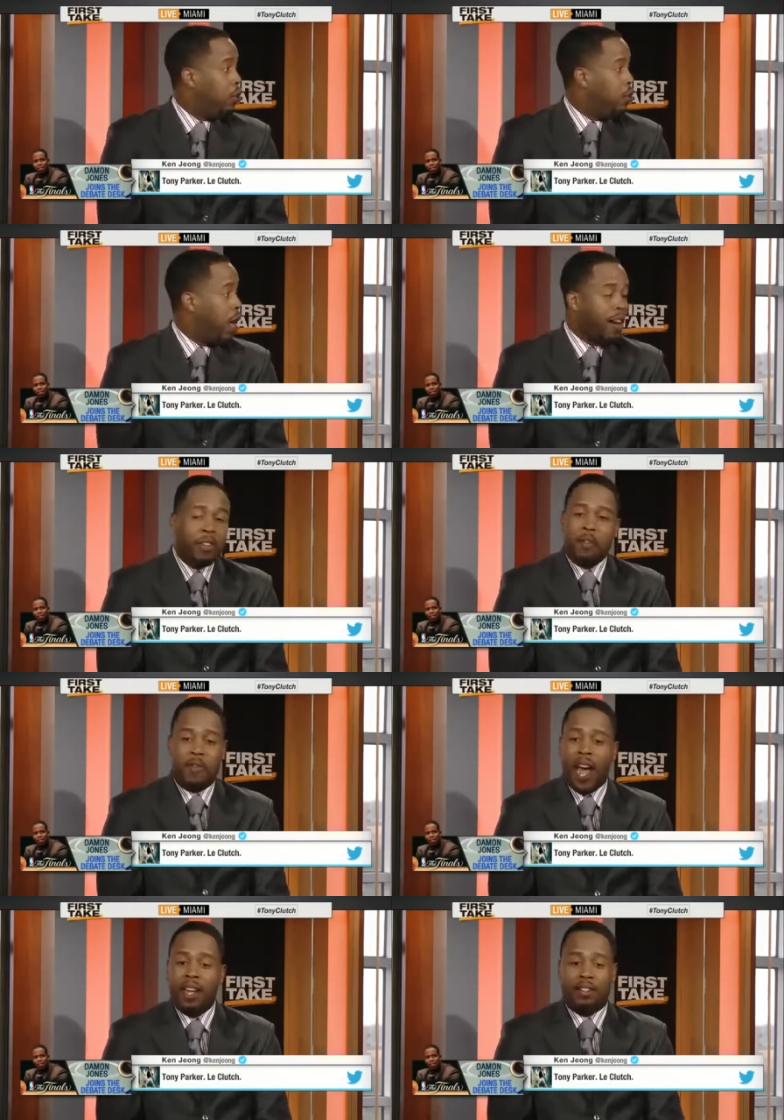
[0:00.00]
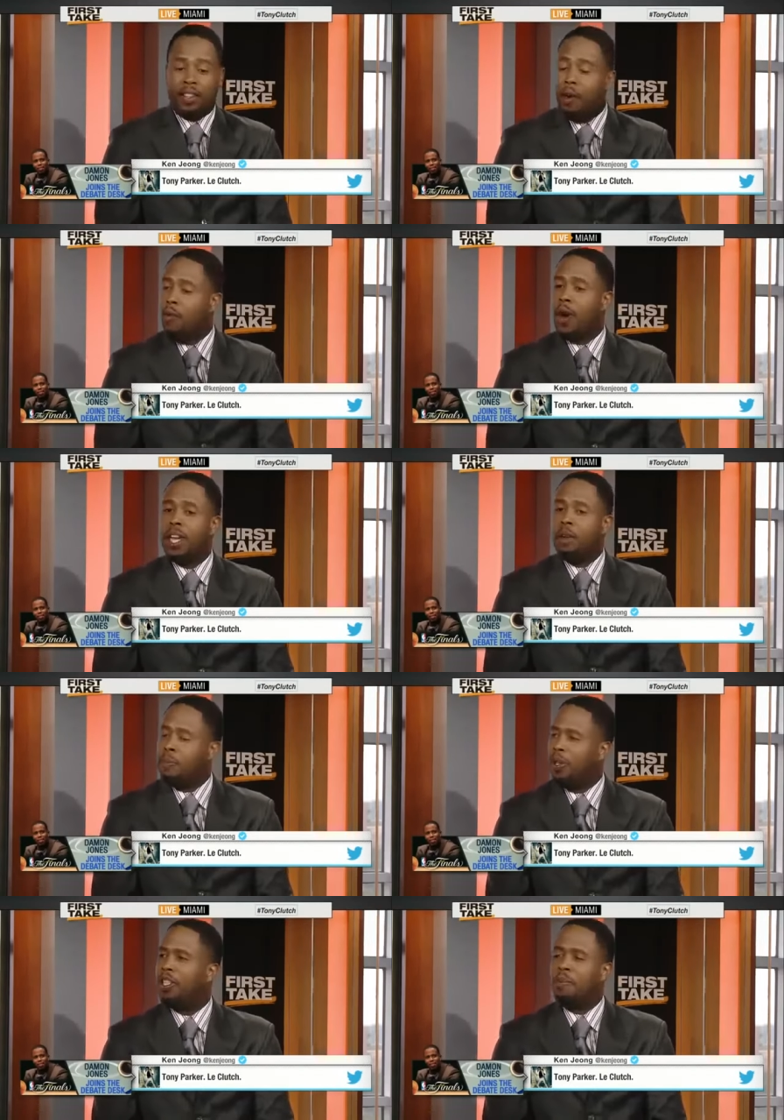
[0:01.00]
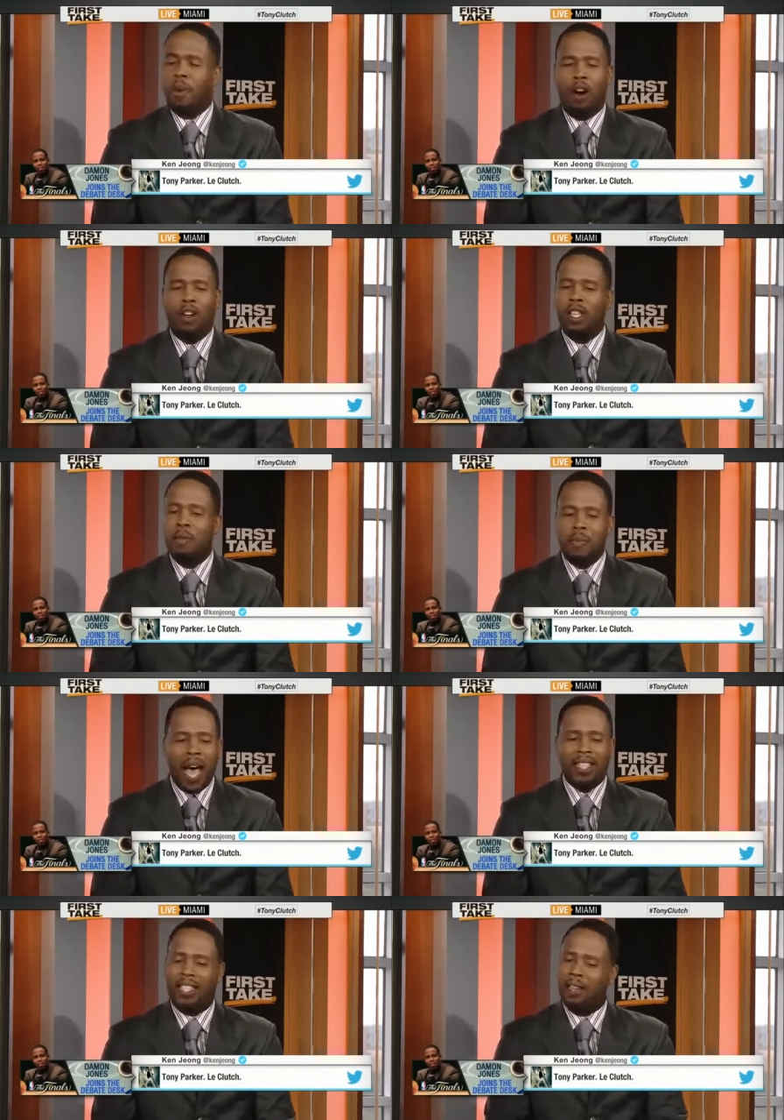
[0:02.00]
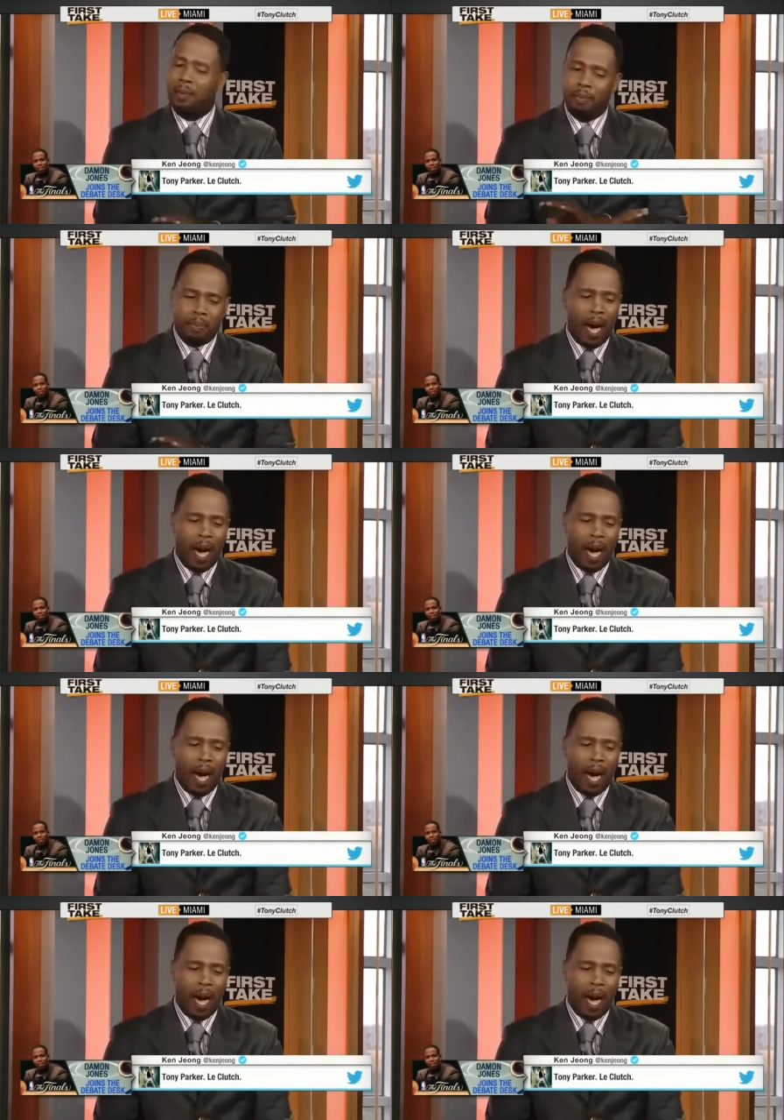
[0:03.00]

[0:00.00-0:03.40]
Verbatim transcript: You have to find some way to put the ball in the basket. I'm